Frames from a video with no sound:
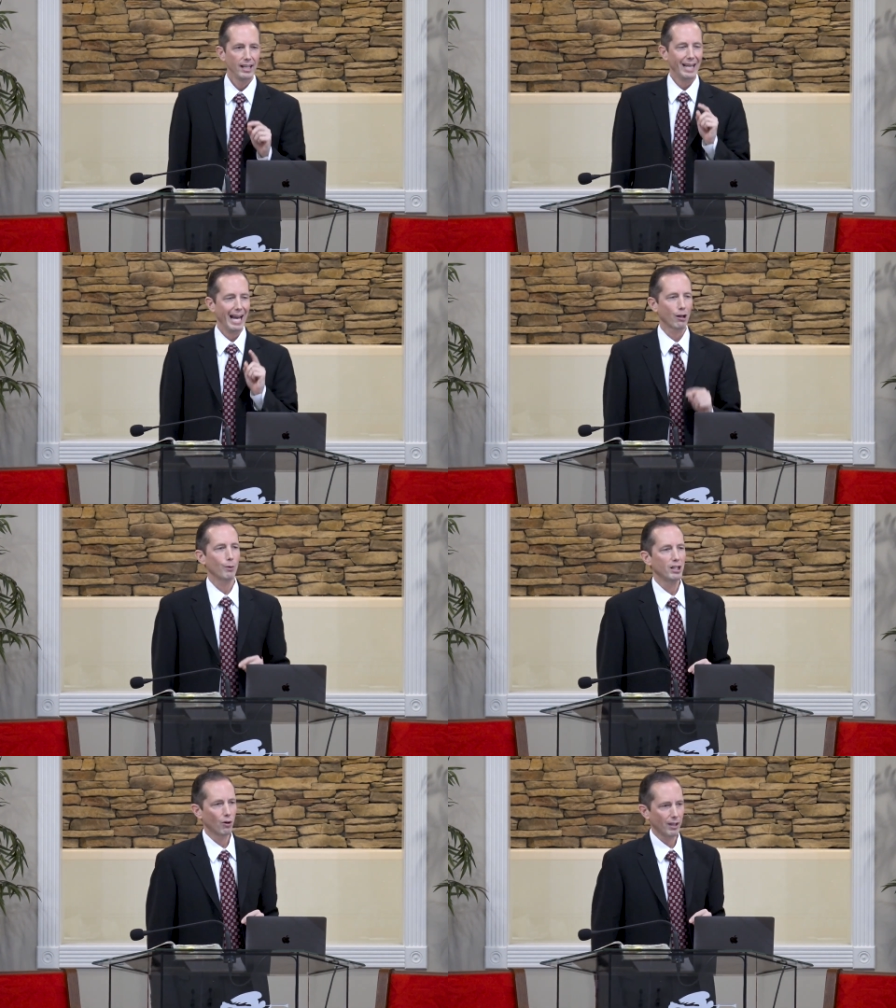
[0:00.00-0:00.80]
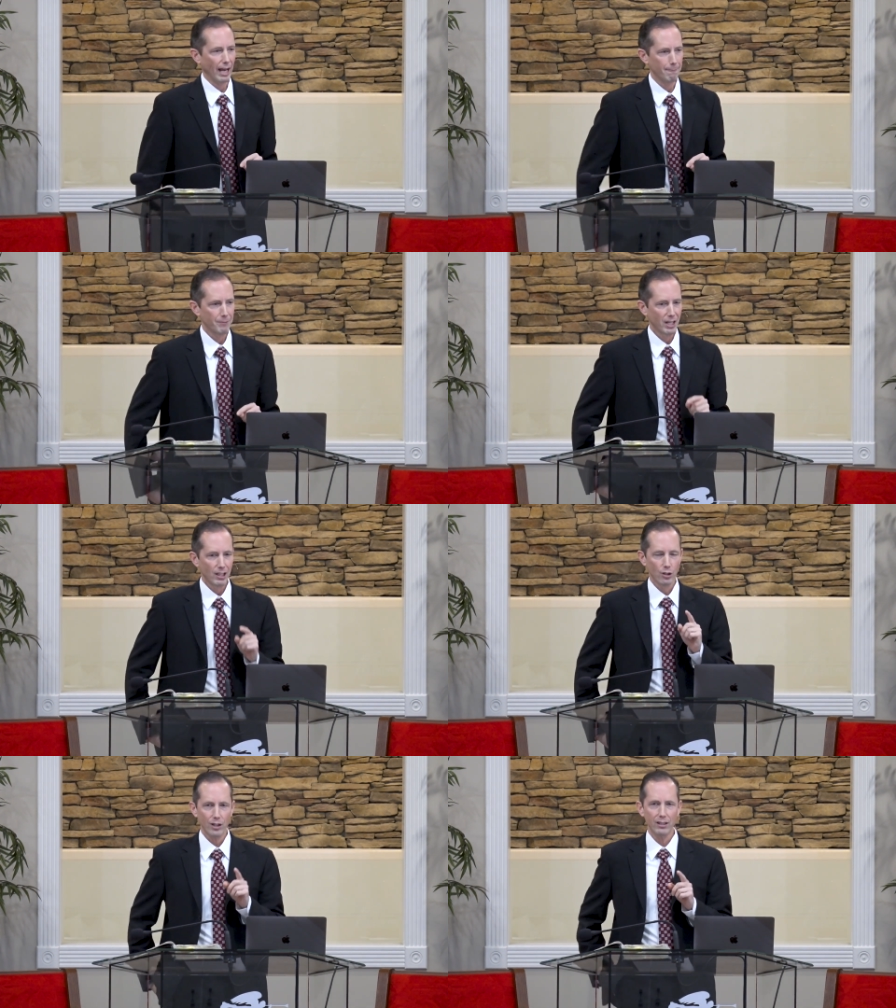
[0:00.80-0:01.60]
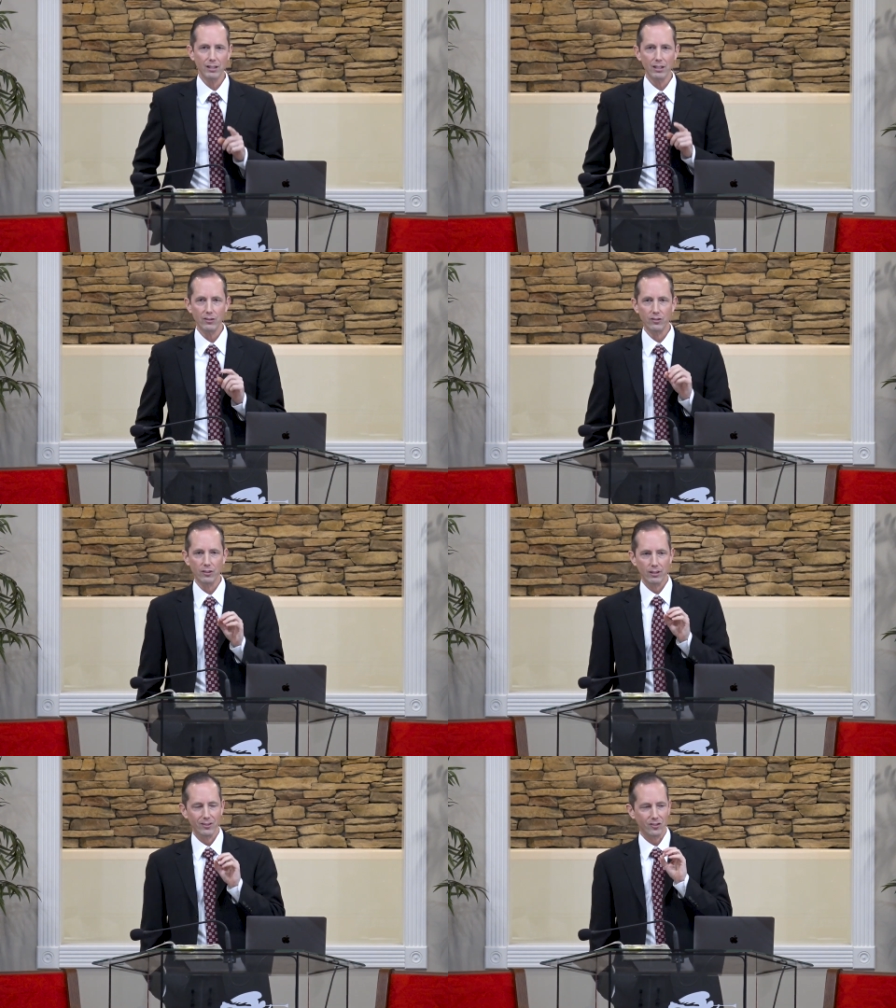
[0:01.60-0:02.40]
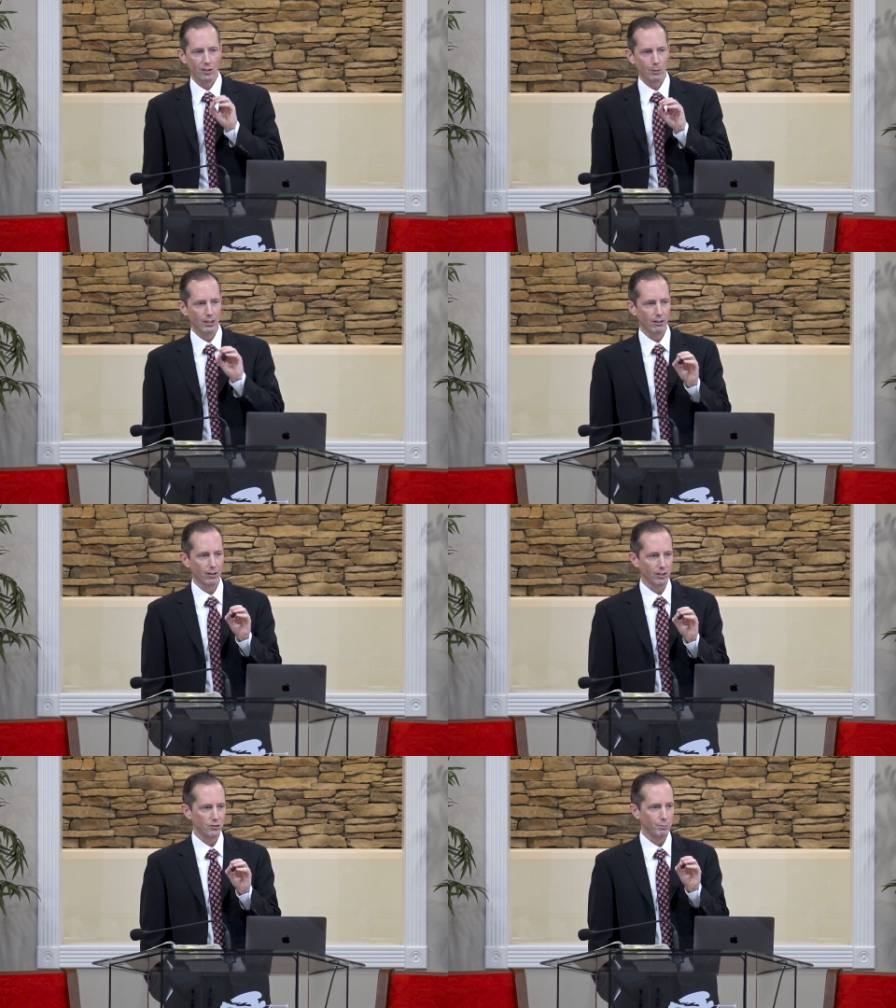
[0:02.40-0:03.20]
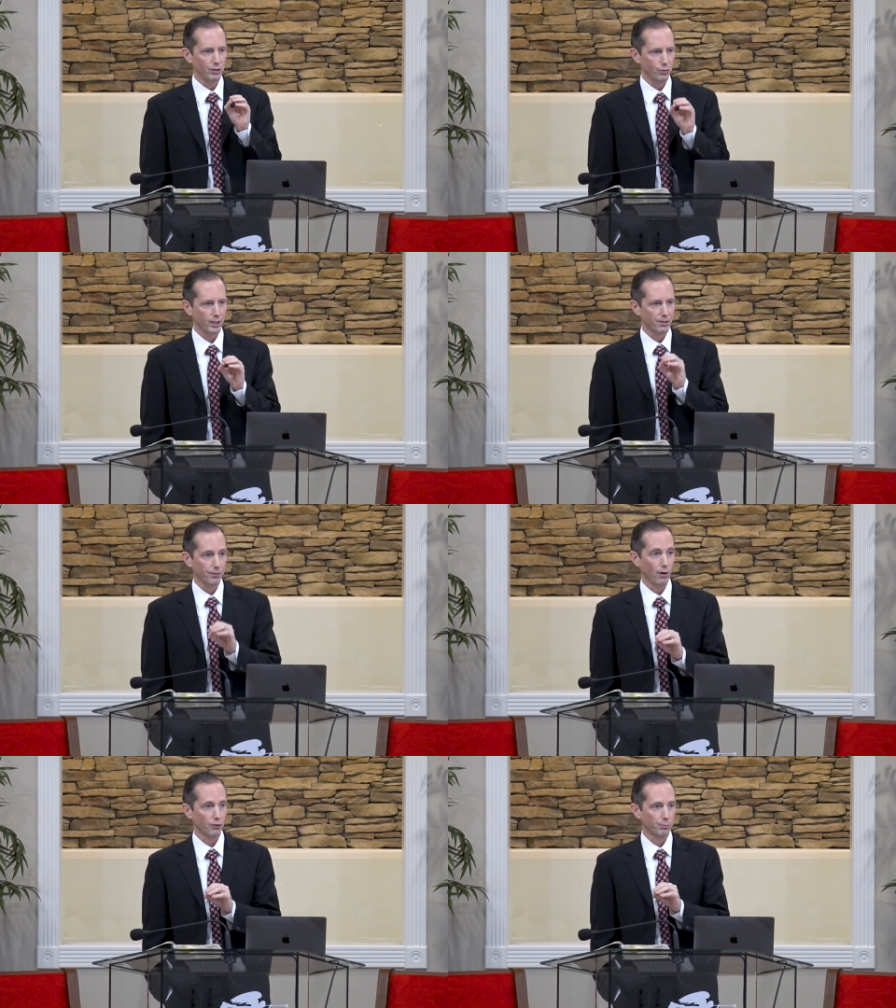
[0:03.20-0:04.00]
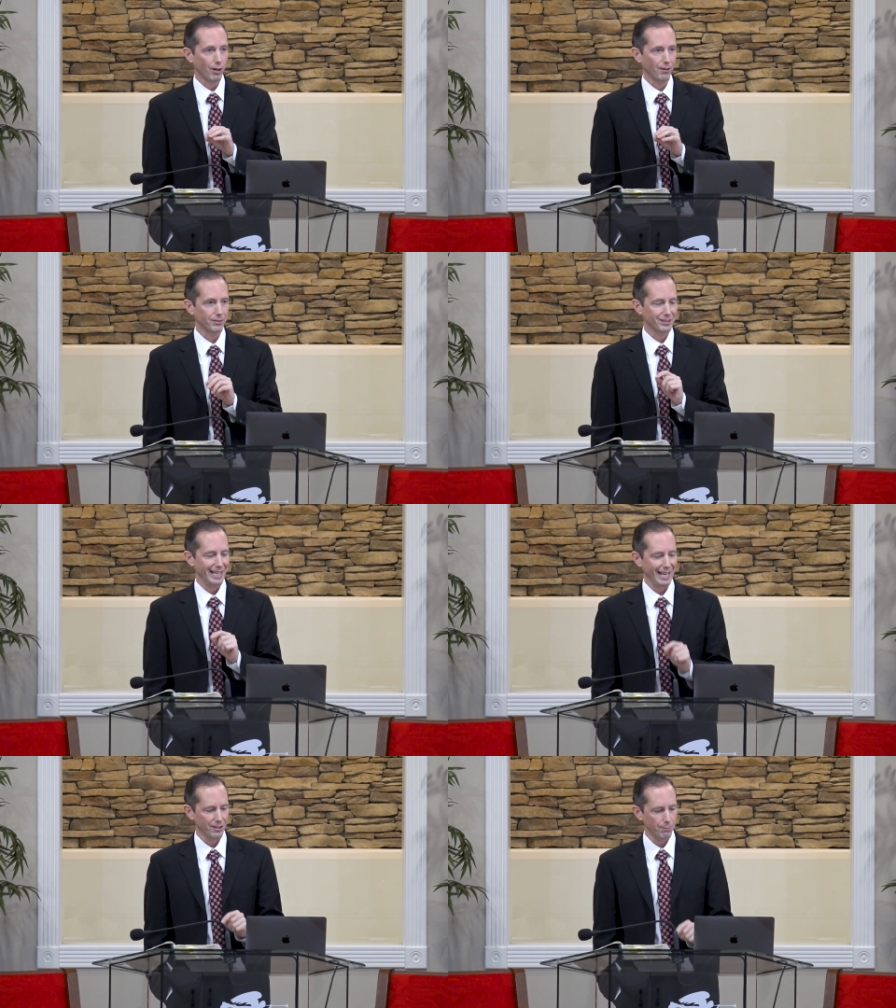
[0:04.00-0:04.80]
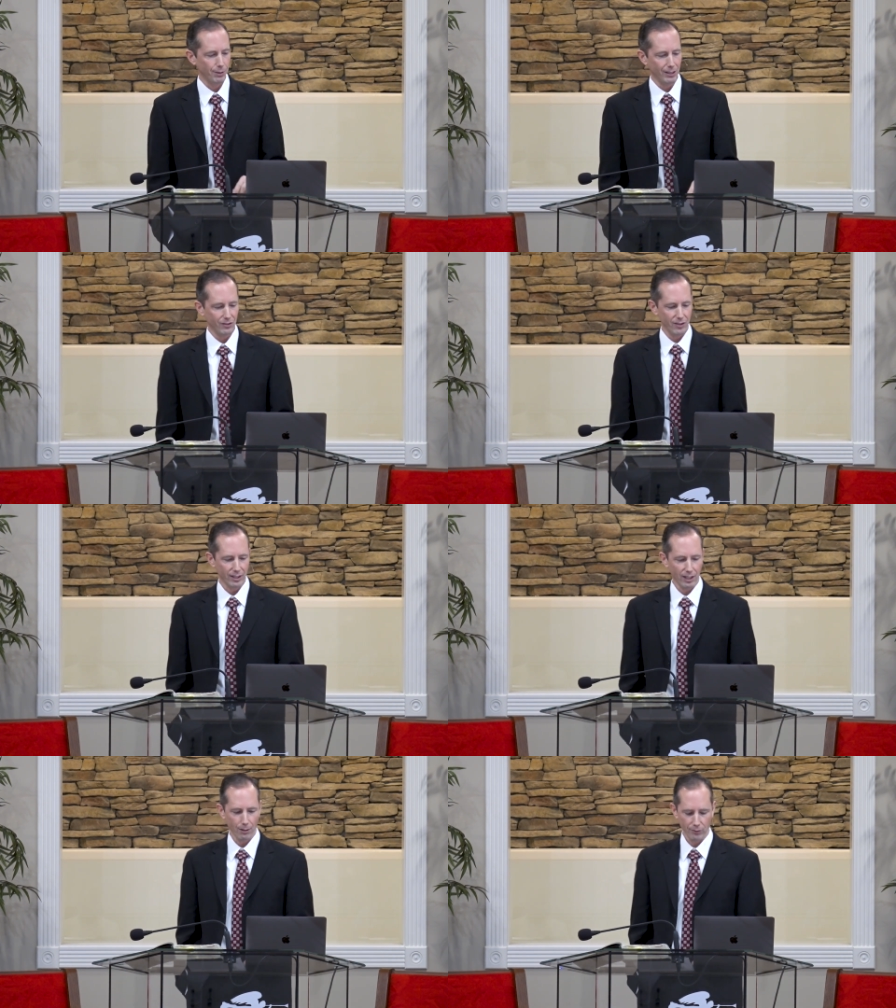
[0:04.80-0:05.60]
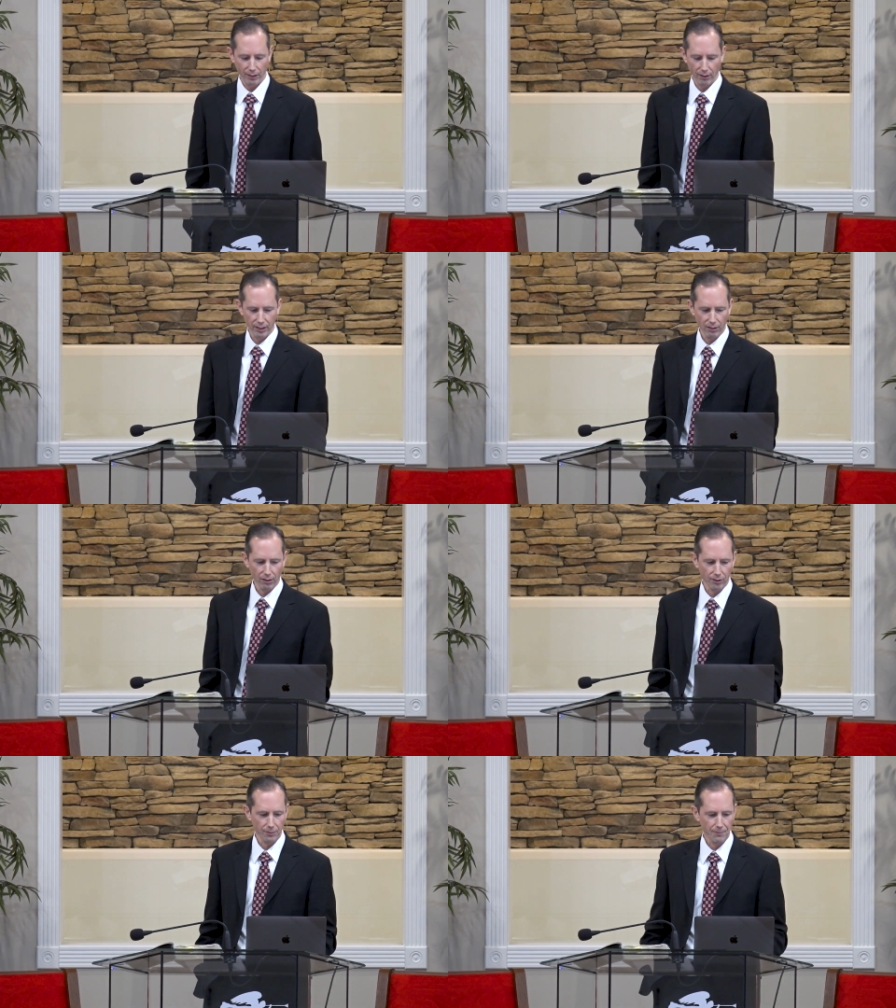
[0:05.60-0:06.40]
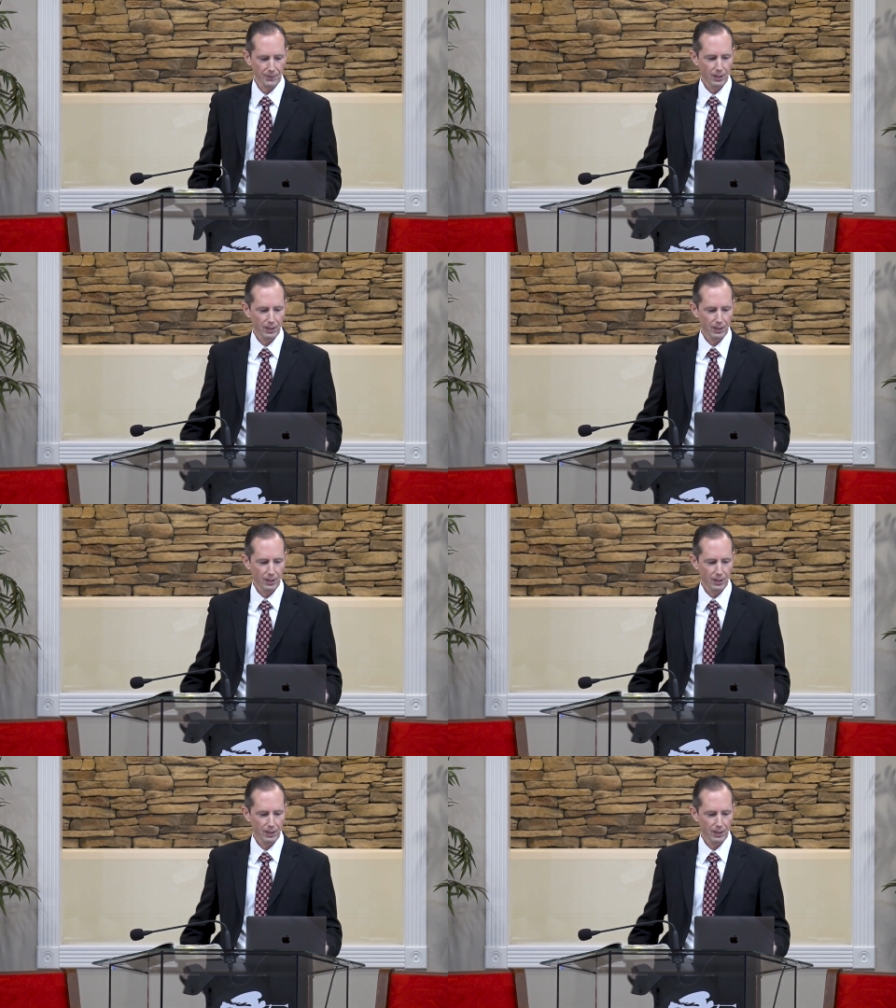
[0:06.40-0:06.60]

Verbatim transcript: Now, how do we know that? Look at these similarities between the false prophet and the beast that comes out of the earth.